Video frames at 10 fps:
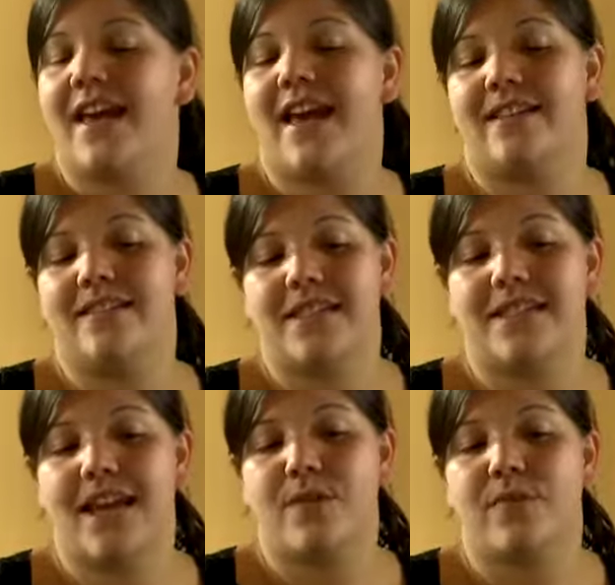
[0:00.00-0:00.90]
And
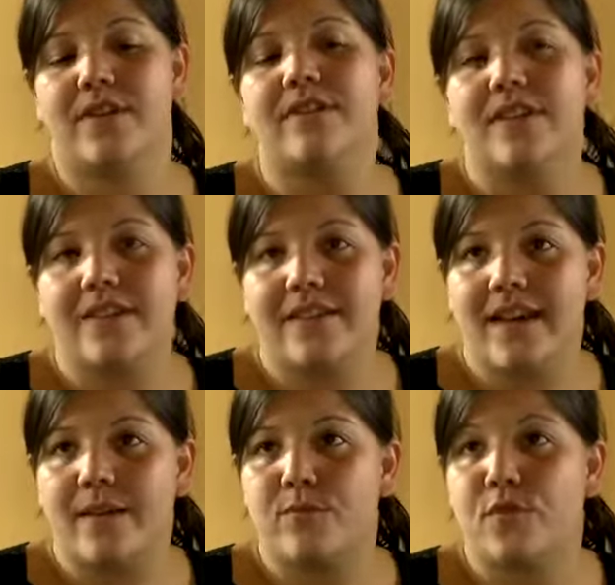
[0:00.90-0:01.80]
since I wanted
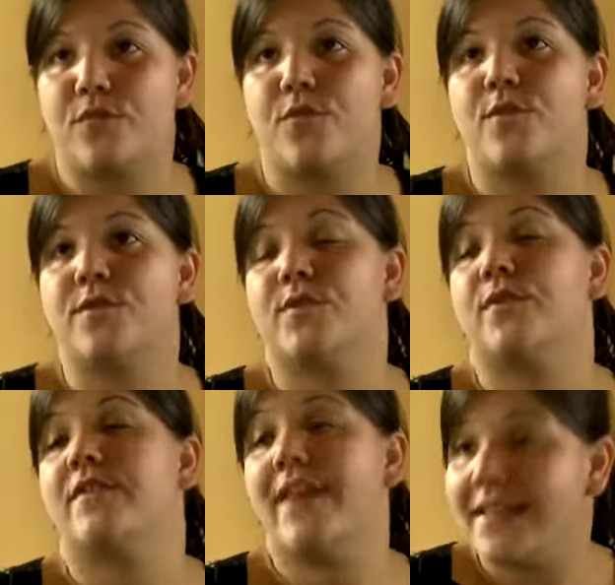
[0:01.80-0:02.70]
them to focus
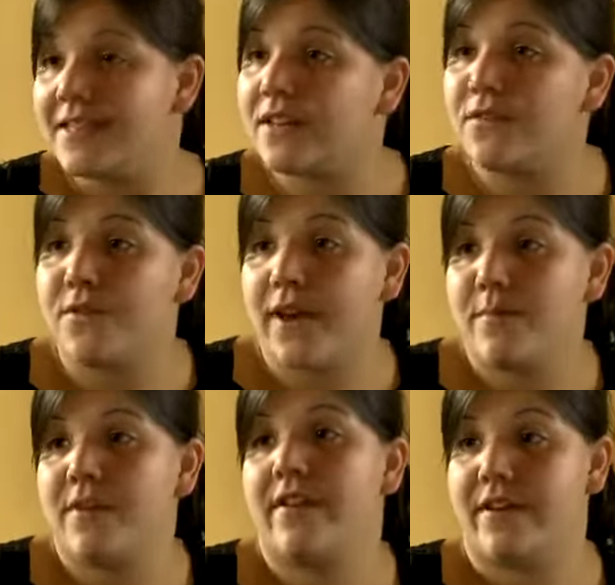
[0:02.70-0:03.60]
on that set of
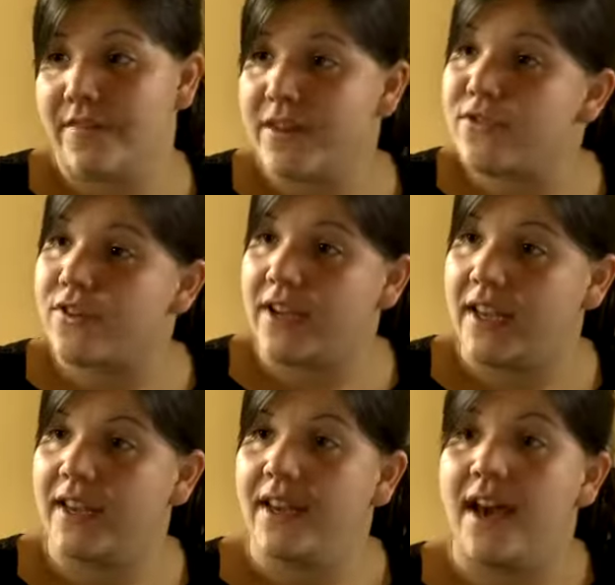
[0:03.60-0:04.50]
vocabulary
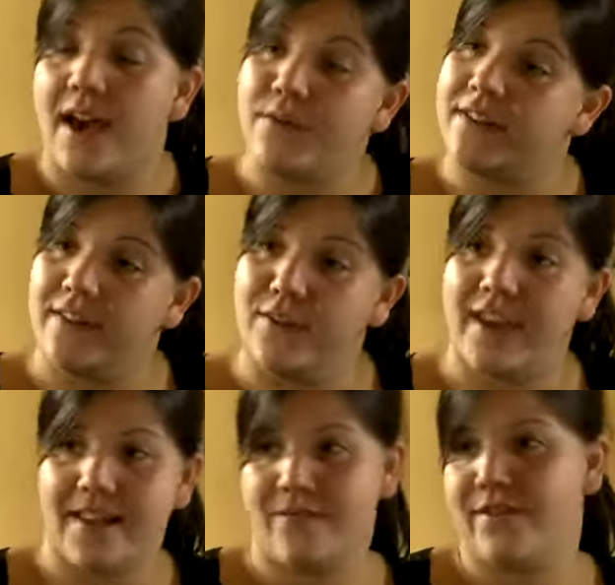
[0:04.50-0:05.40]
eventually, I wanted to
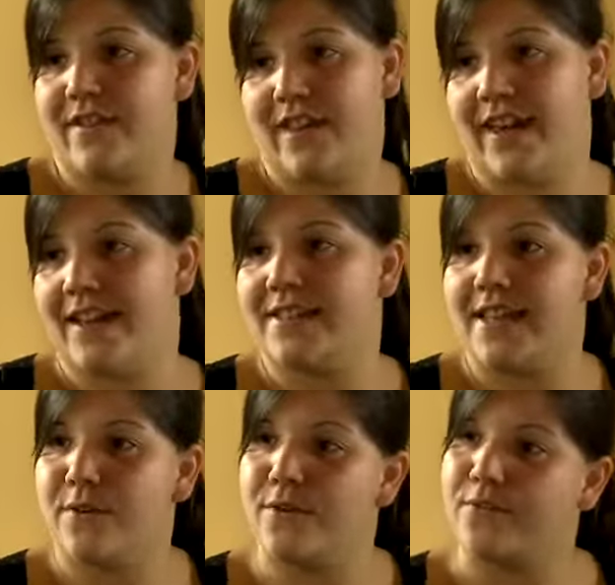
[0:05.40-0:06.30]
get everything else
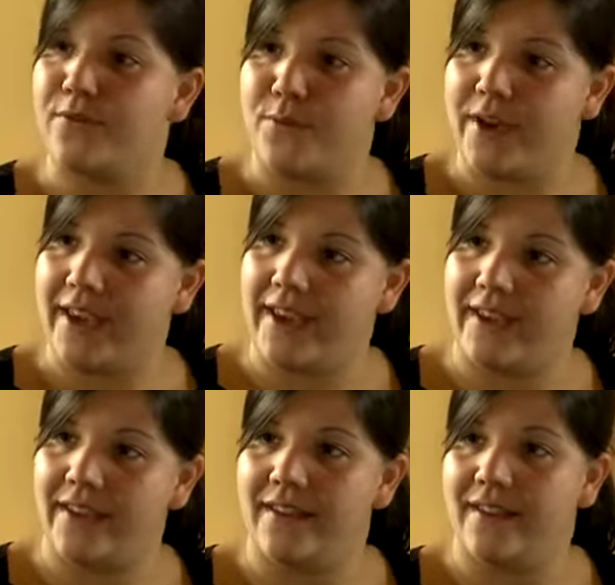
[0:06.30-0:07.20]
out of the
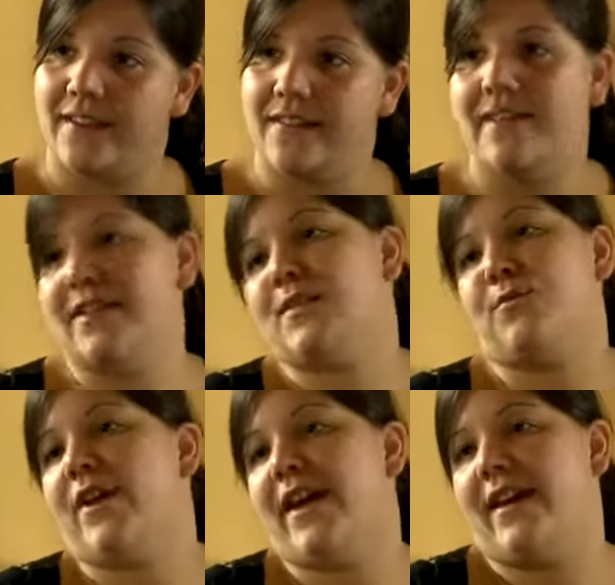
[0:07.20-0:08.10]
way this
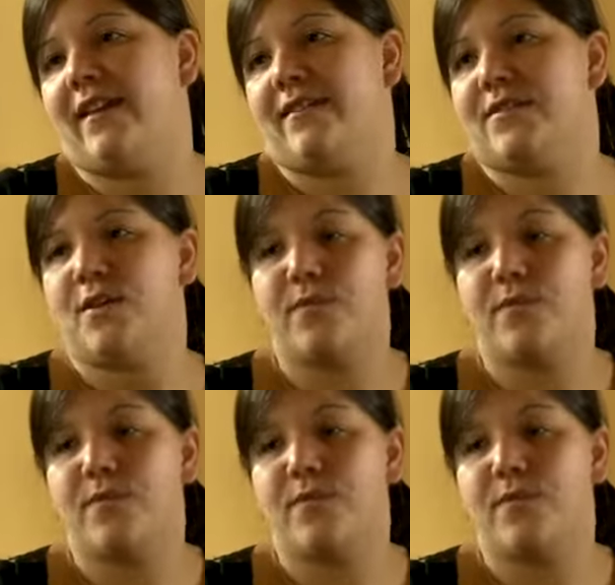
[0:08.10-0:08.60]
way, So